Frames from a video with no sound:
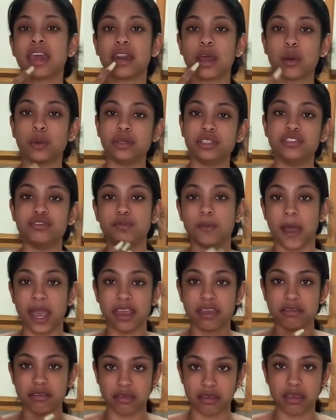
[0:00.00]
how each
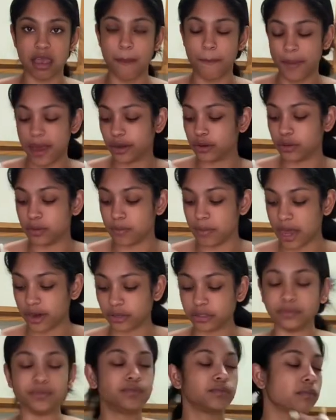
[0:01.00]
bite can get better and
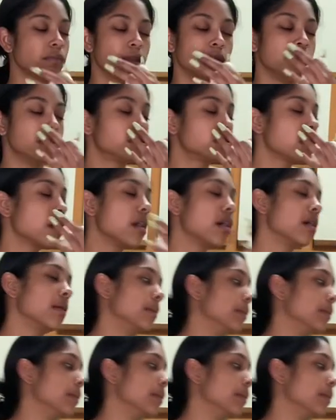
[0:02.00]
better. It's, oh